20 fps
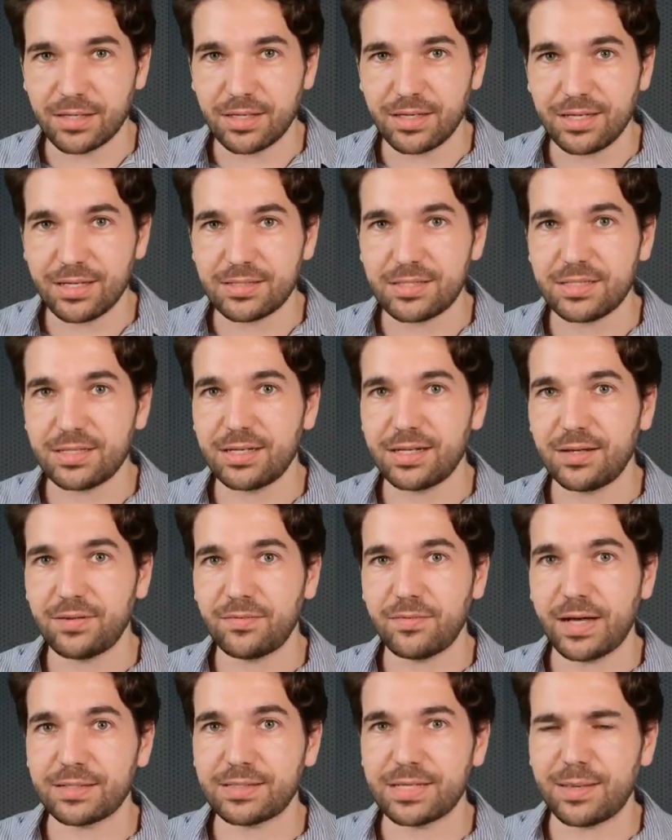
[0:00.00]
He has seen, in
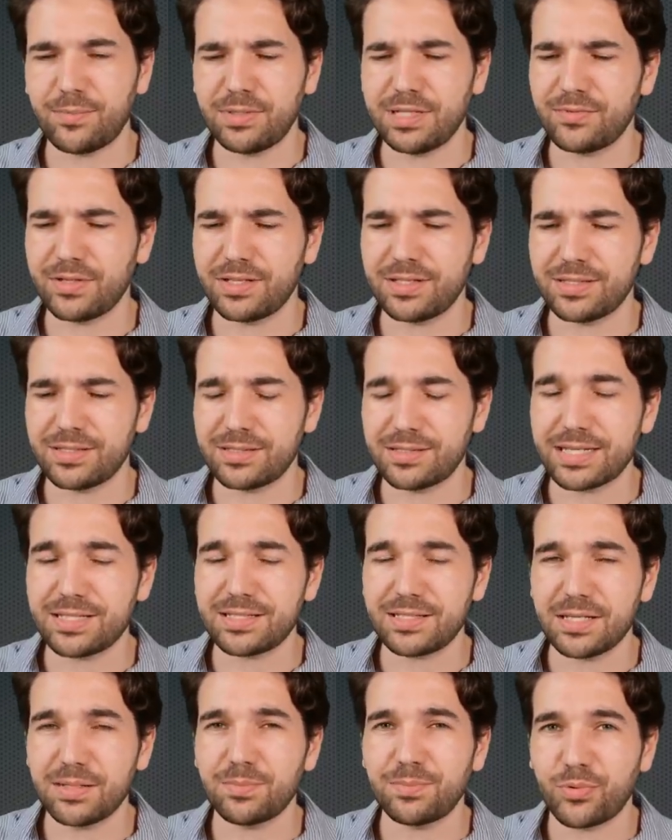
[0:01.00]
fact, I believe a
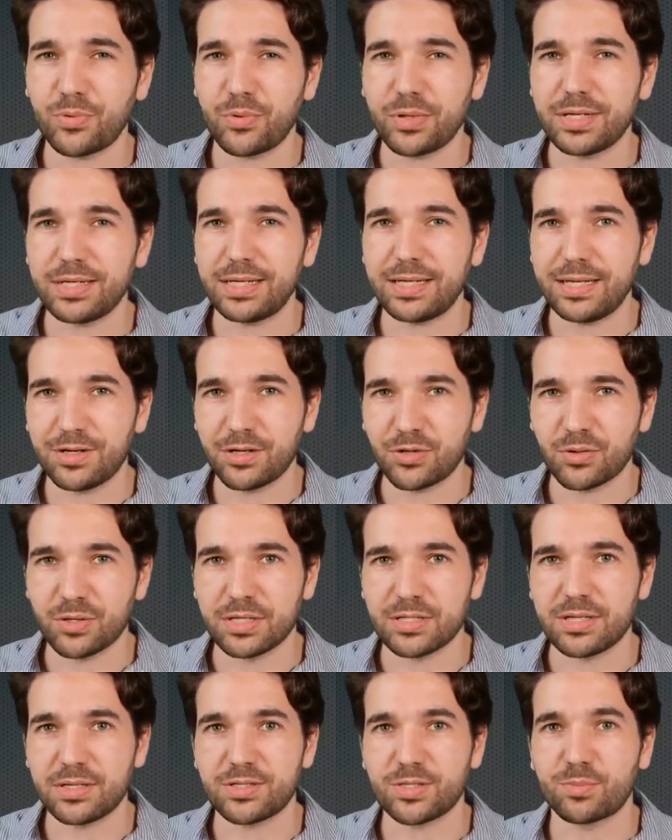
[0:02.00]
16-point
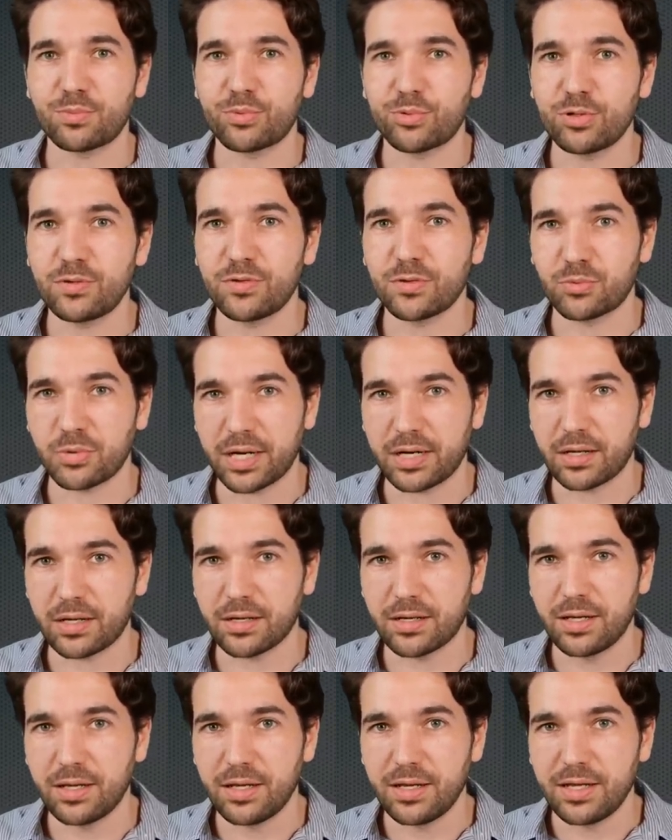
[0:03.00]
increase in his approval rating